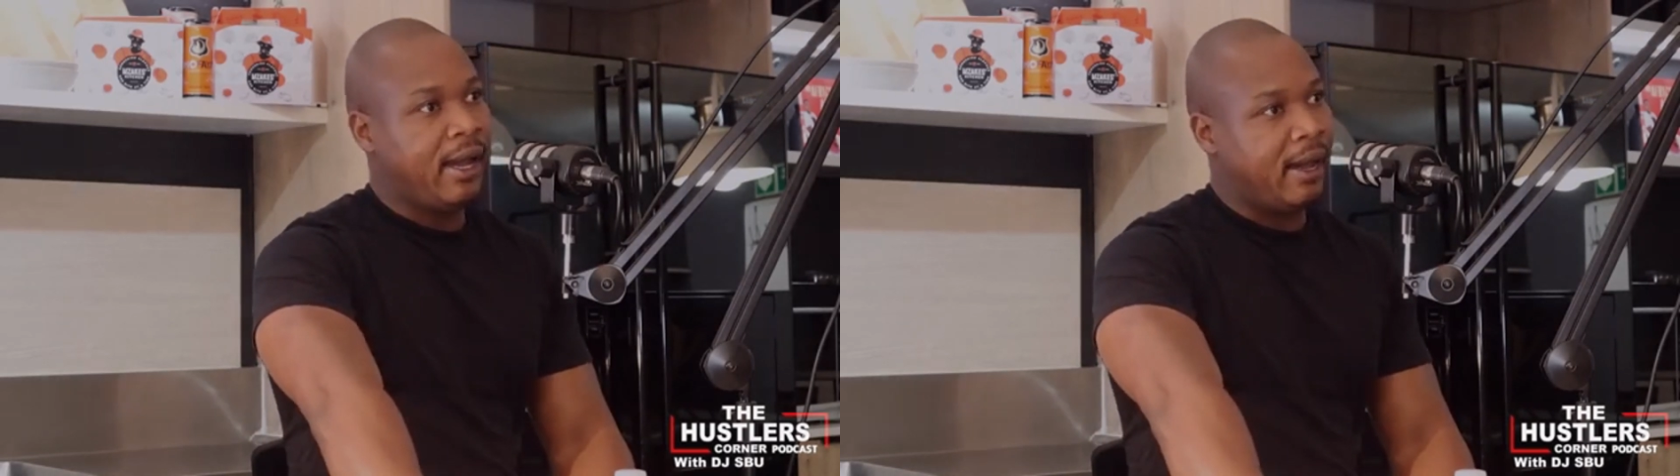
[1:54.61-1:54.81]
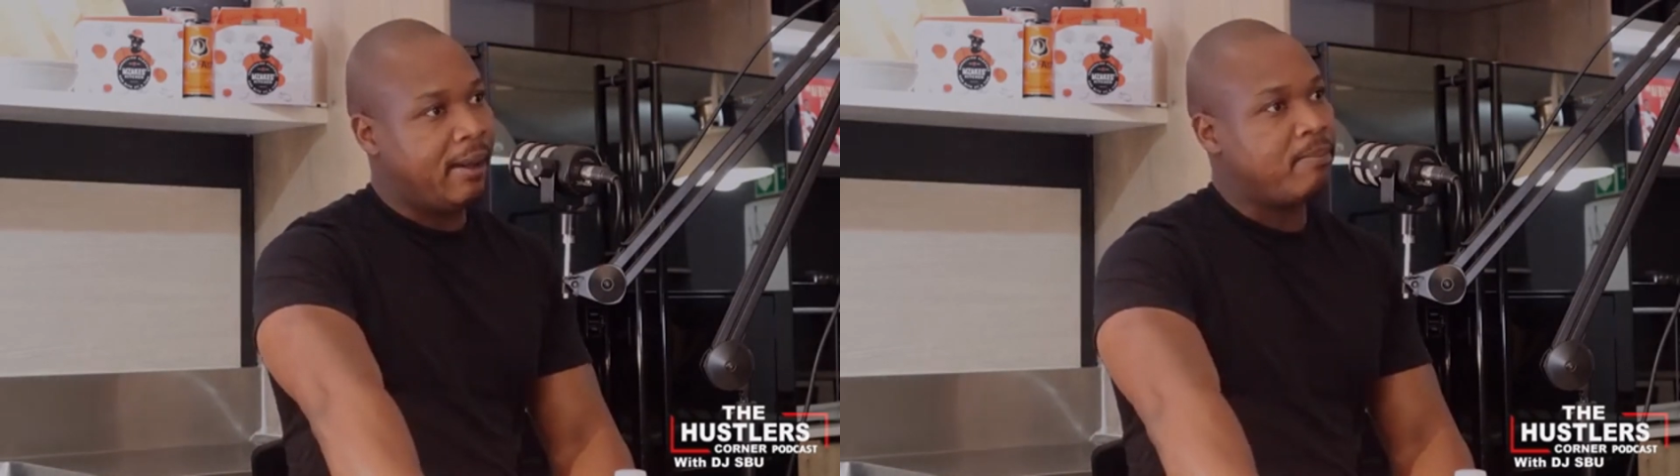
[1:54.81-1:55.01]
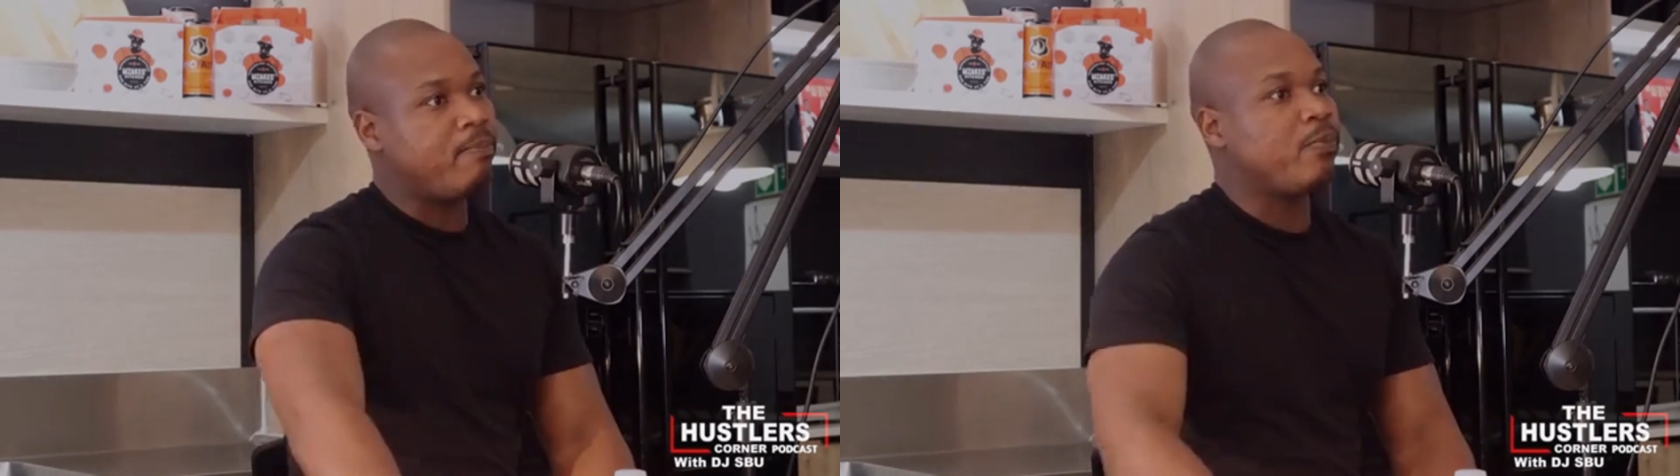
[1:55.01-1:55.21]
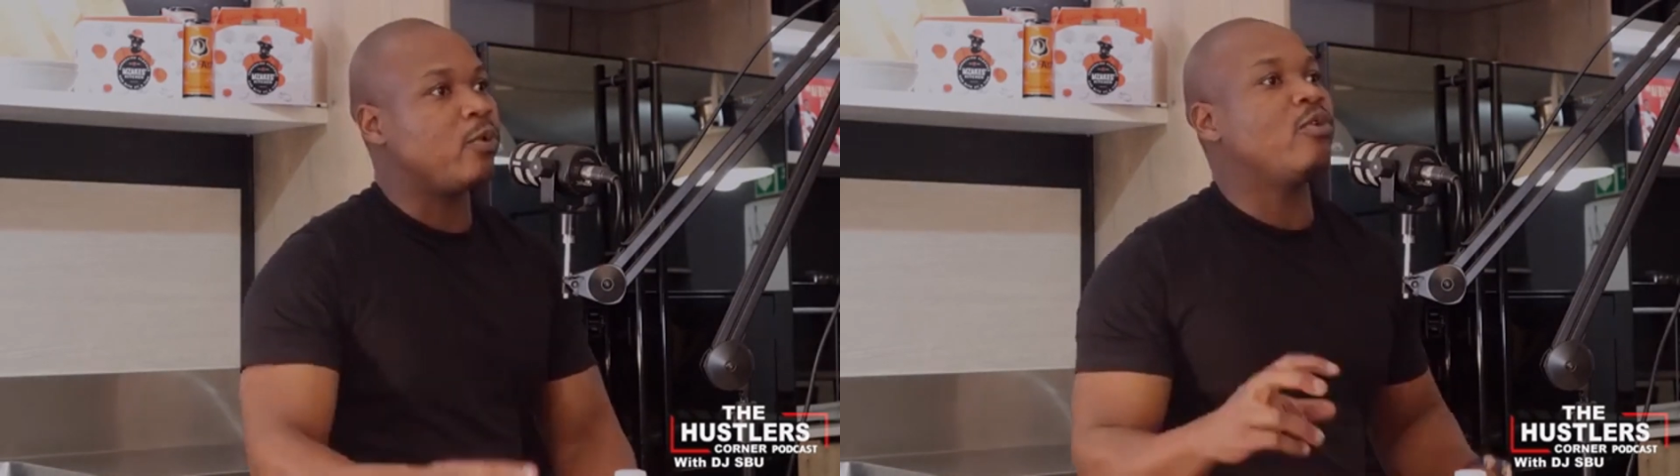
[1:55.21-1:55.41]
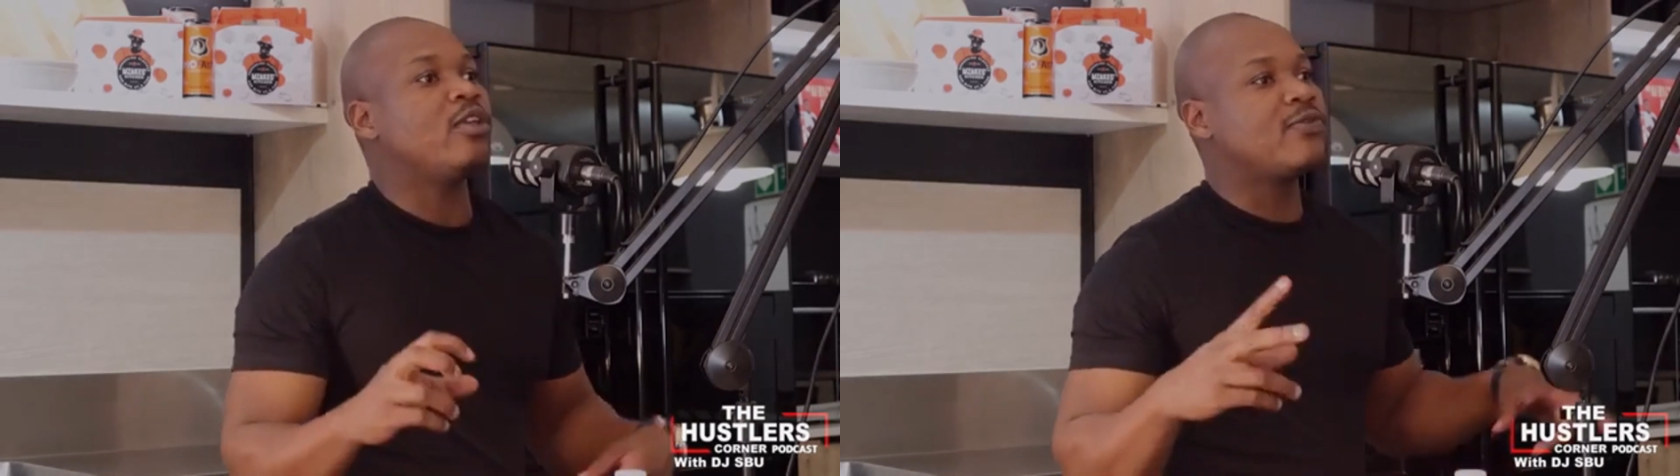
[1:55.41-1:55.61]

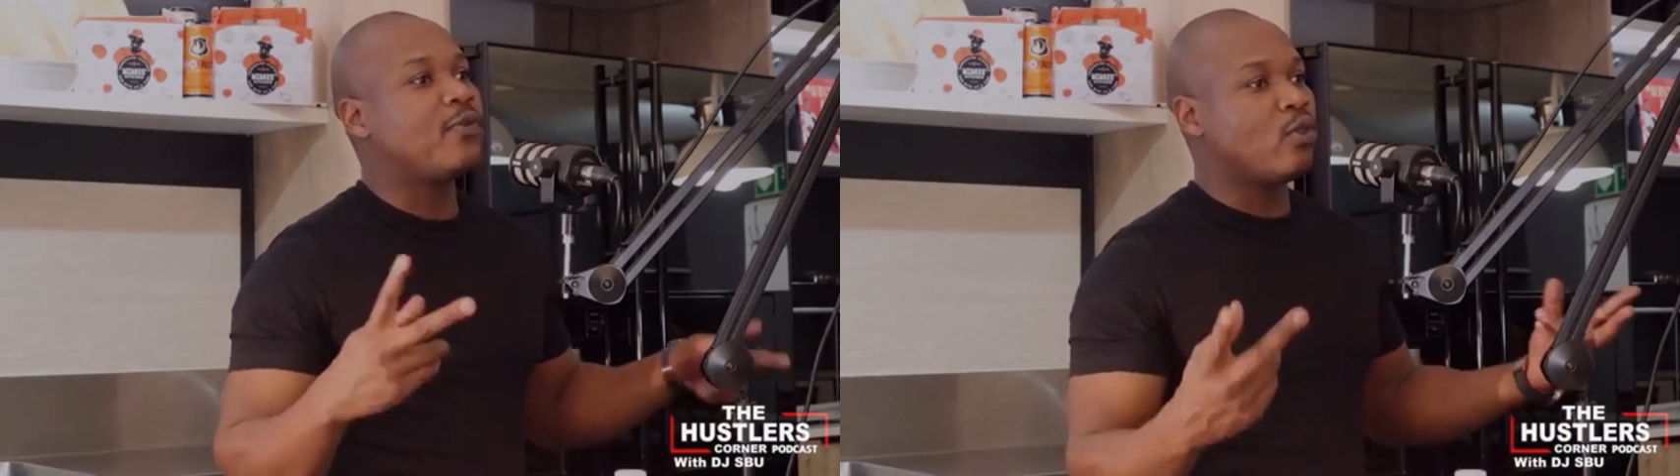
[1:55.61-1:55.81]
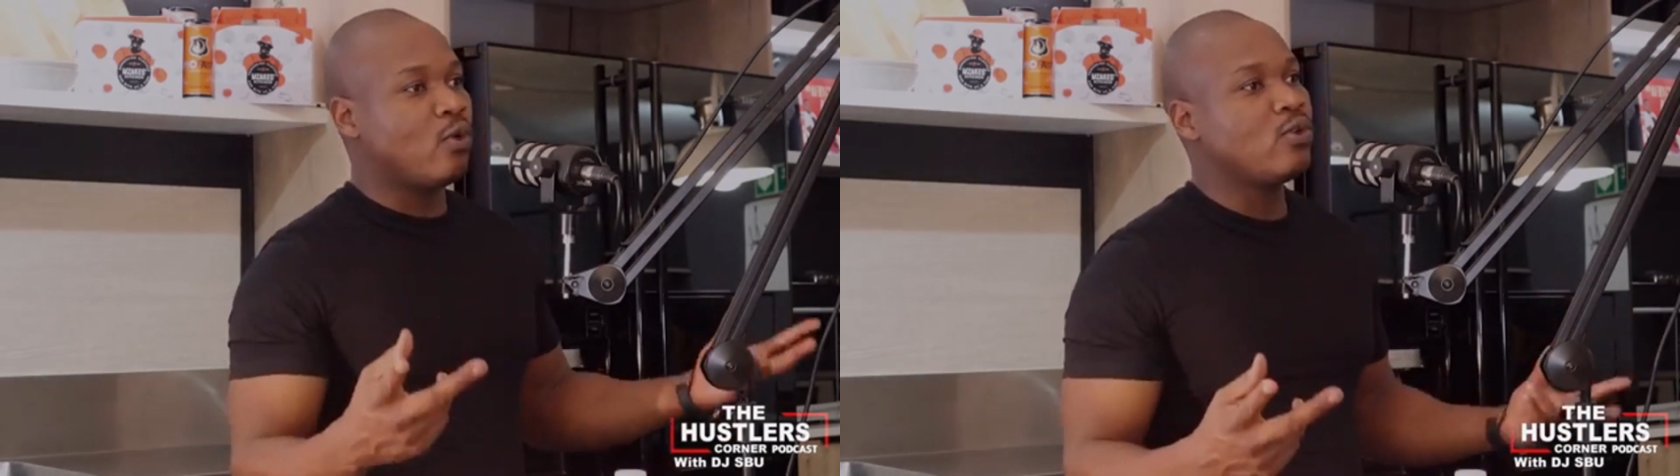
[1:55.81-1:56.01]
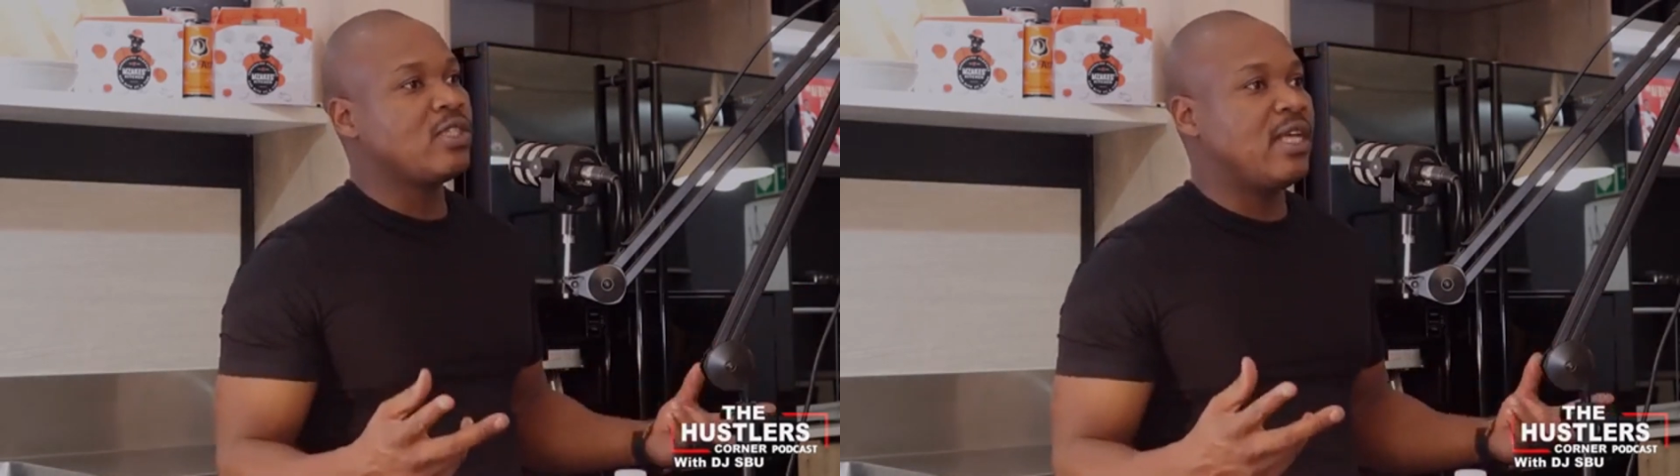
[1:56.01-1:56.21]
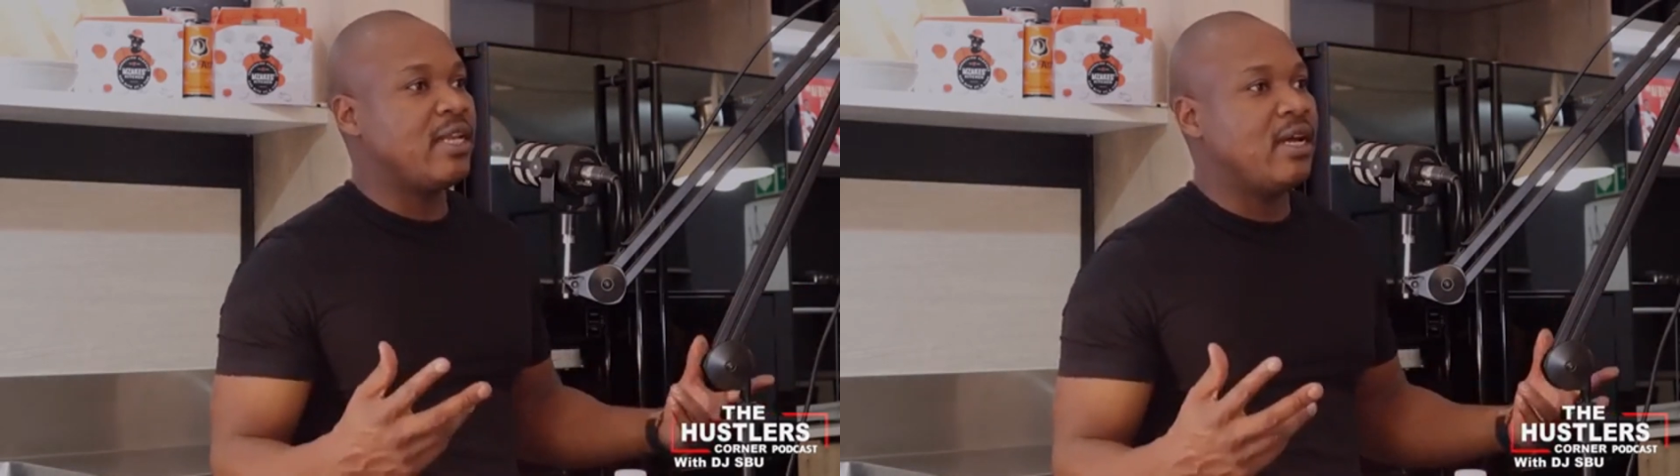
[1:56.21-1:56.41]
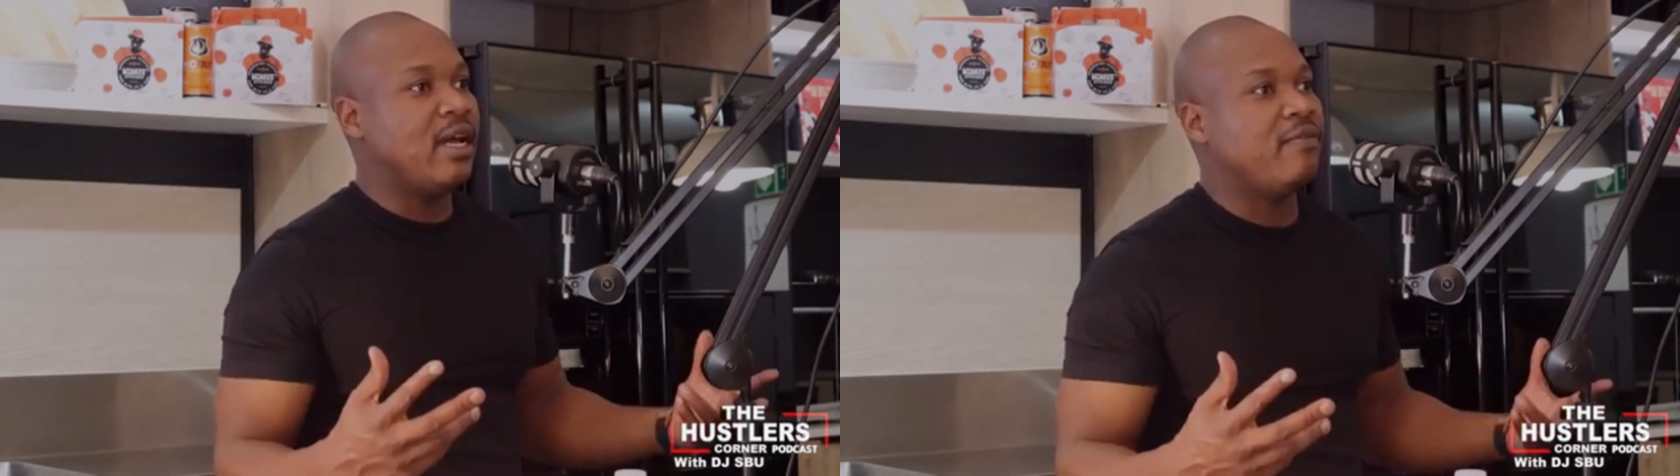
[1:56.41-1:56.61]
It's for those
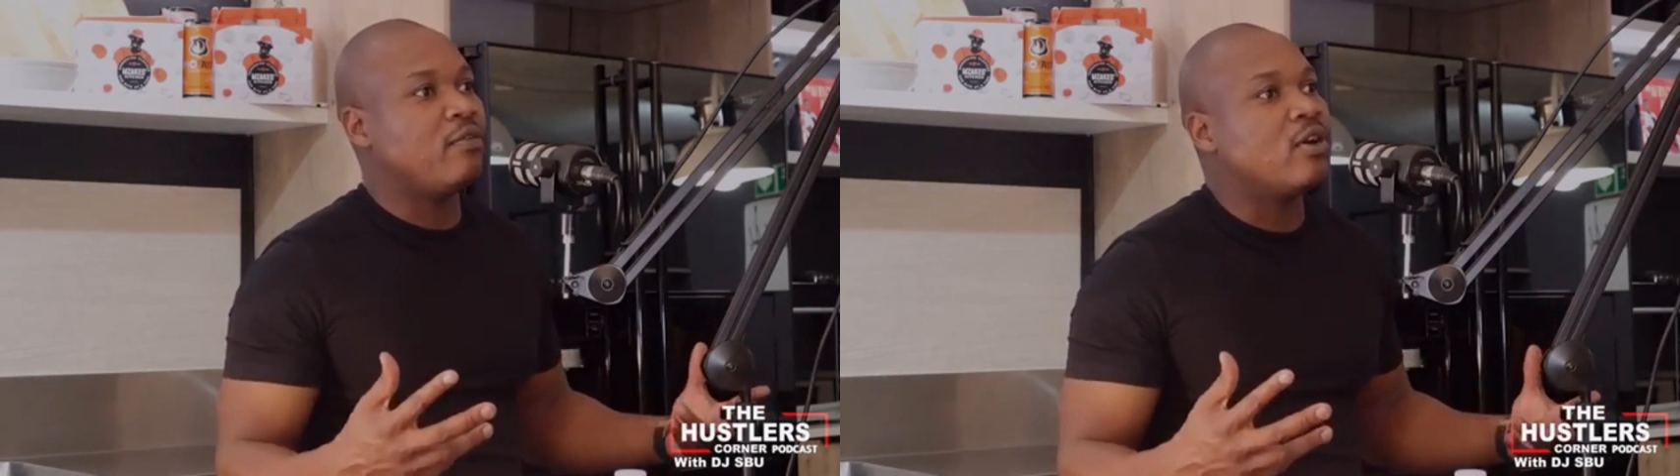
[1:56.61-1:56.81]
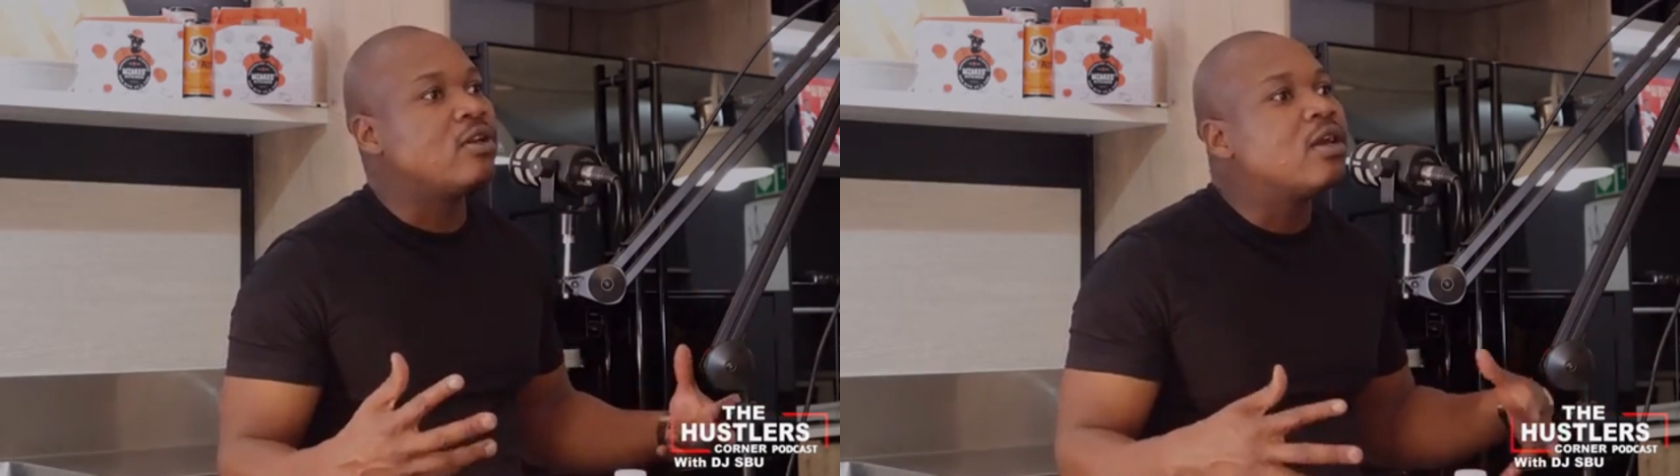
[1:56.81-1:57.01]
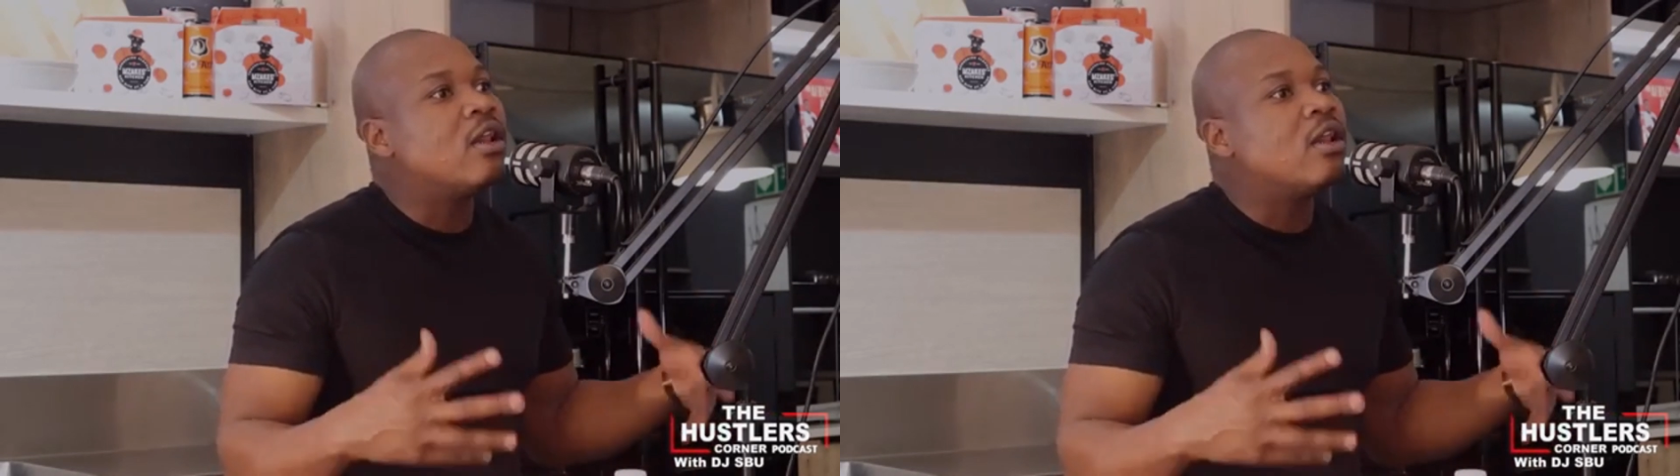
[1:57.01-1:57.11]
that have got